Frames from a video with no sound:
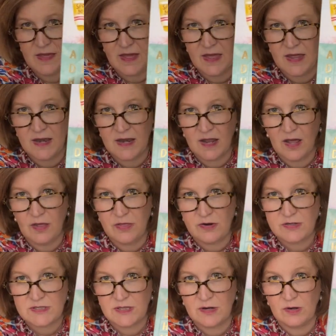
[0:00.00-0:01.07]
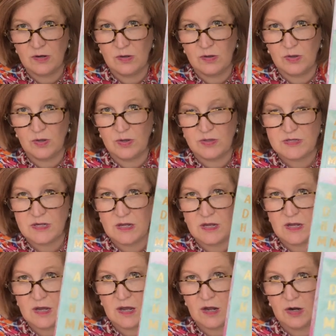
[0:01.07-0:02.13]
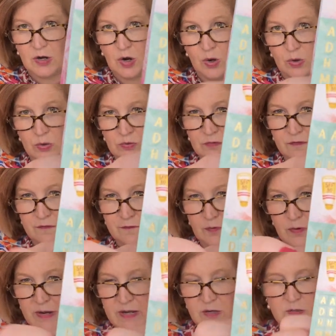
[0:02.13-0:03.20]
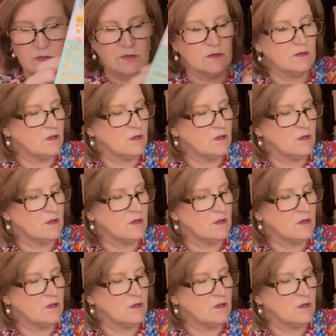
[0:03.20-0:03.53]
then there's little gold foiled